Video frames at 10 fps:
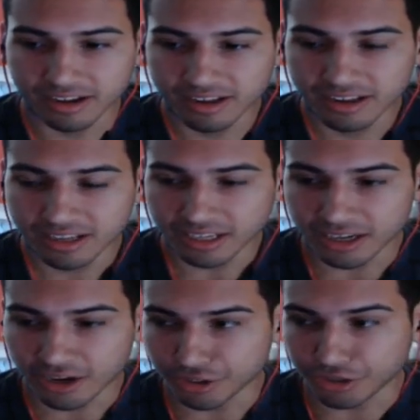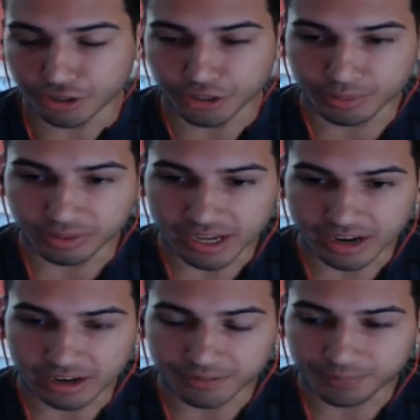and you're a good
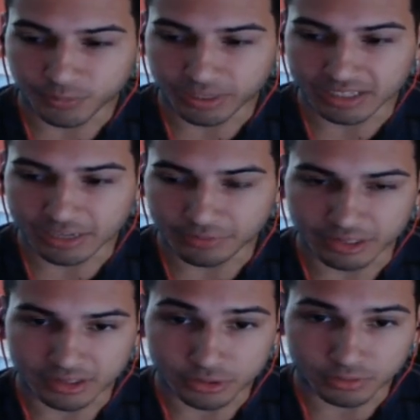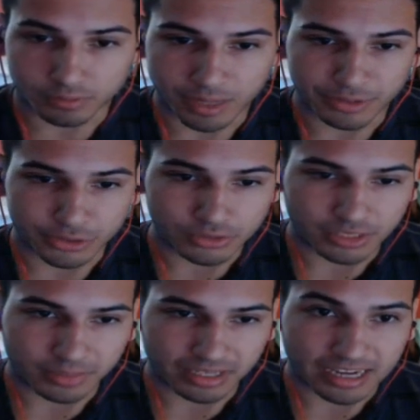player, we could definitely maybe do
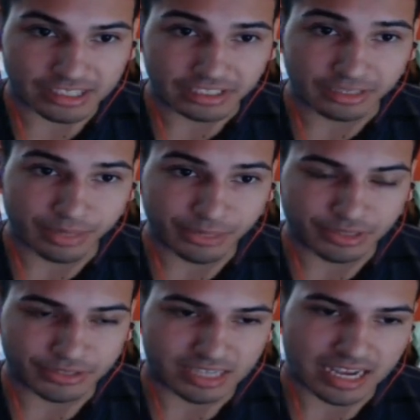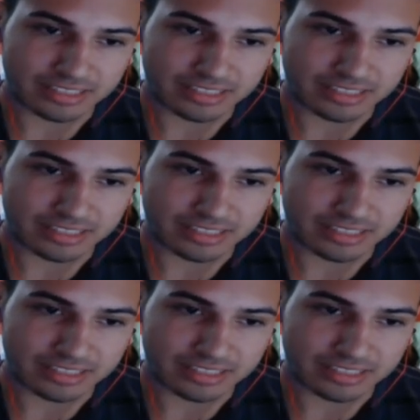something and actually compete with those guys,